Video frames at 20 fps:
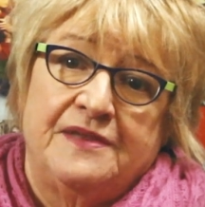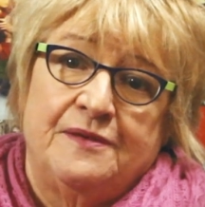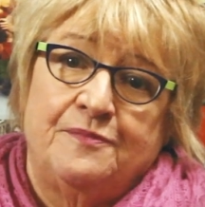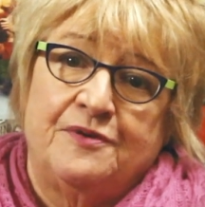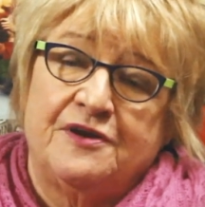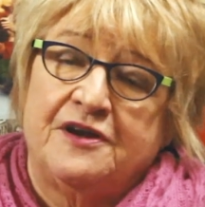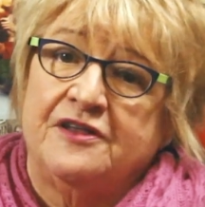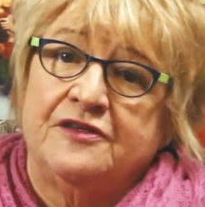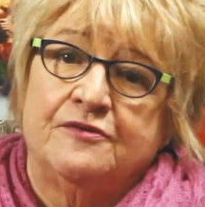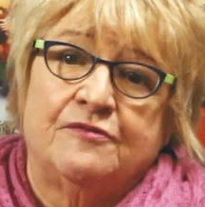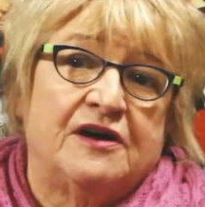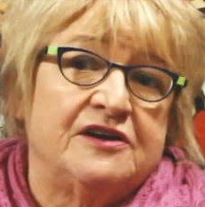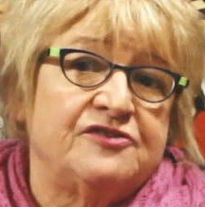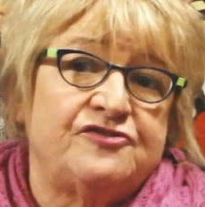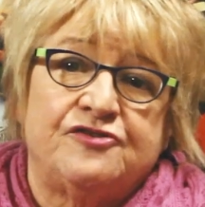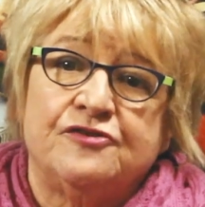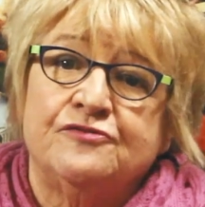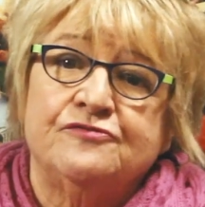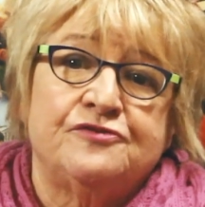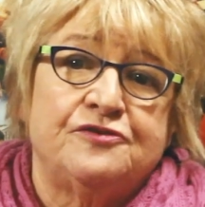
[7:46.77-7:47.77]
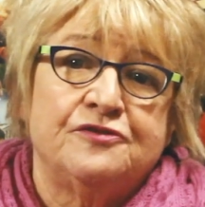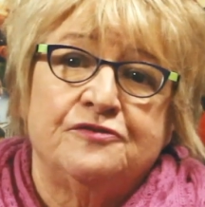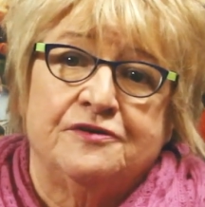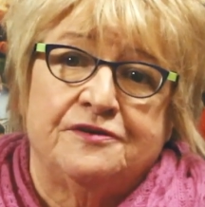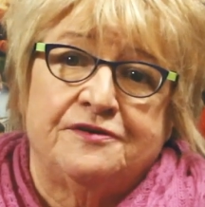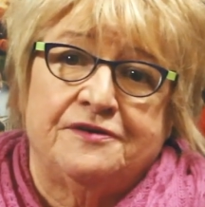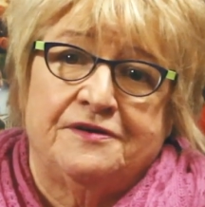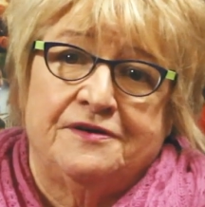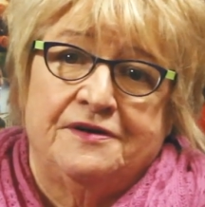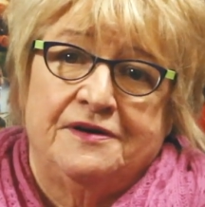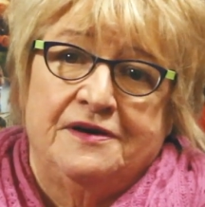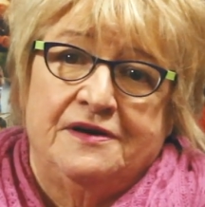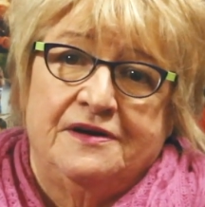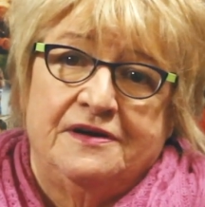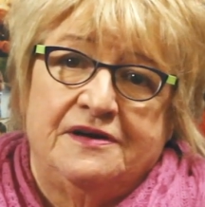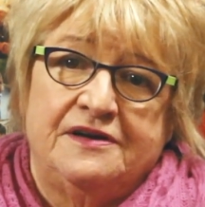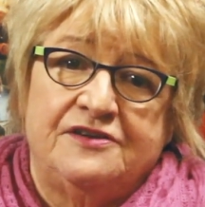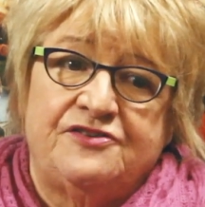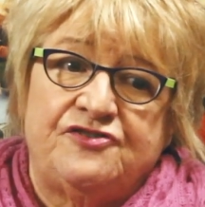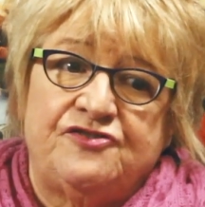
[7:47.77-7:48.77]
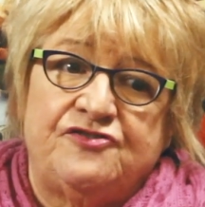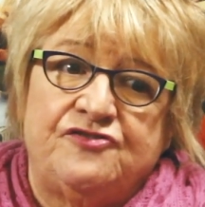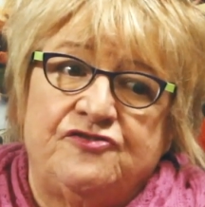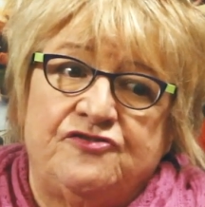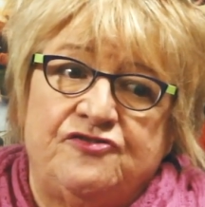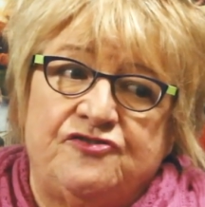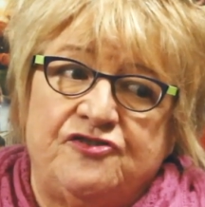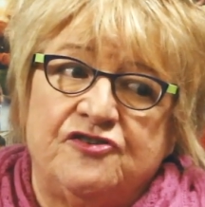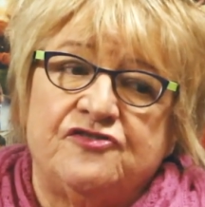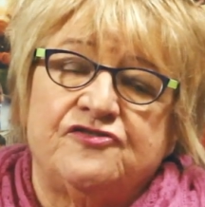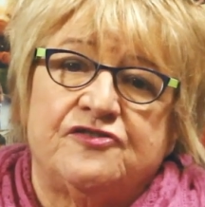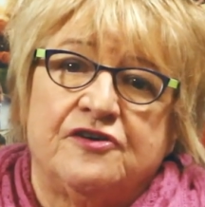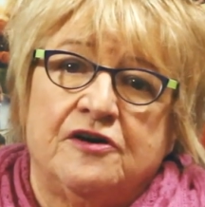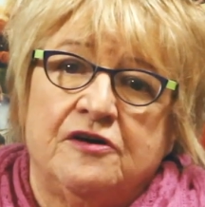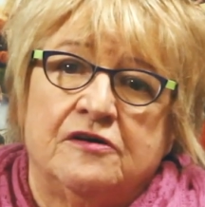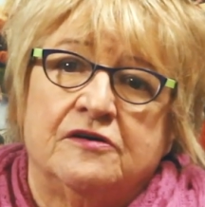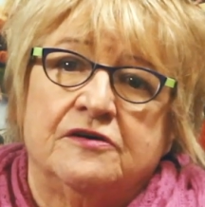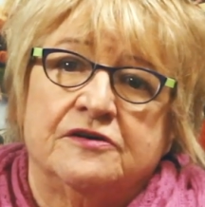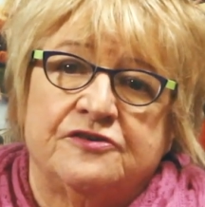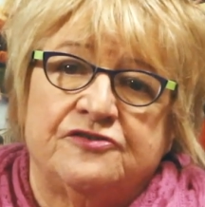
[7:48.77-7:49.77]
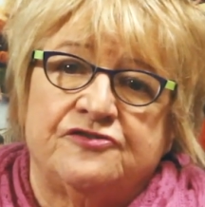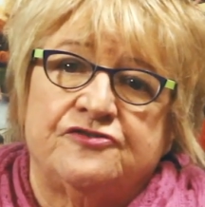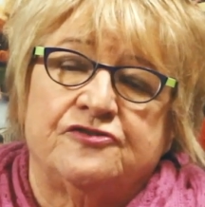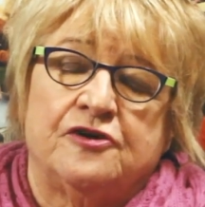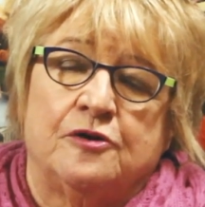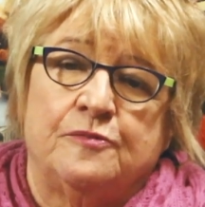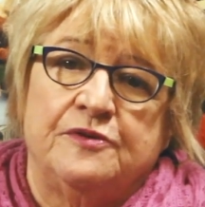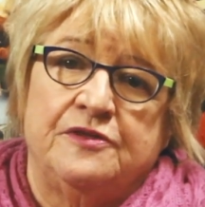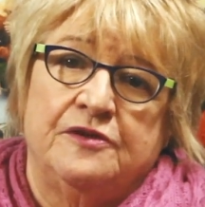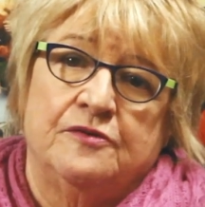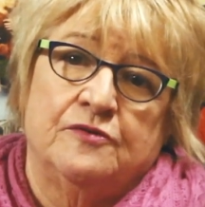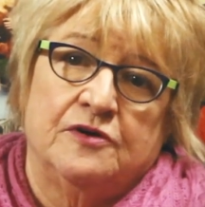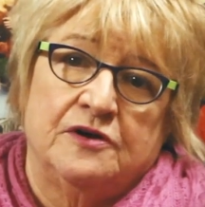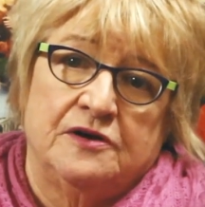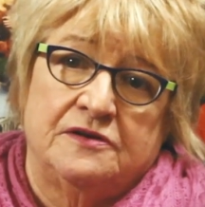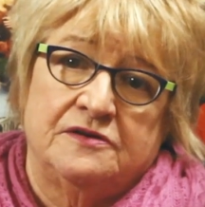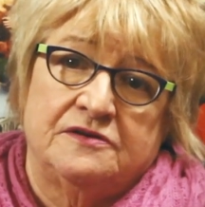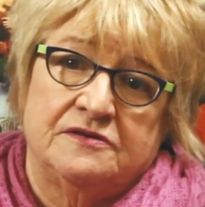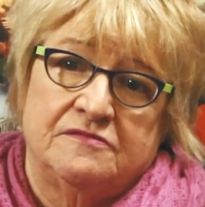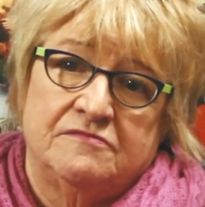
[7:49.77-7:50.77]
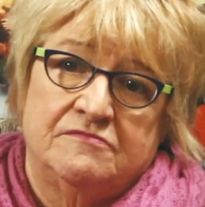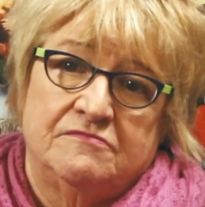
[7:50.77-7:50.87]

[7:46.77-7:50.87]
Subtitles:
But otherwise, don't do it. It's just the hardest job in the world.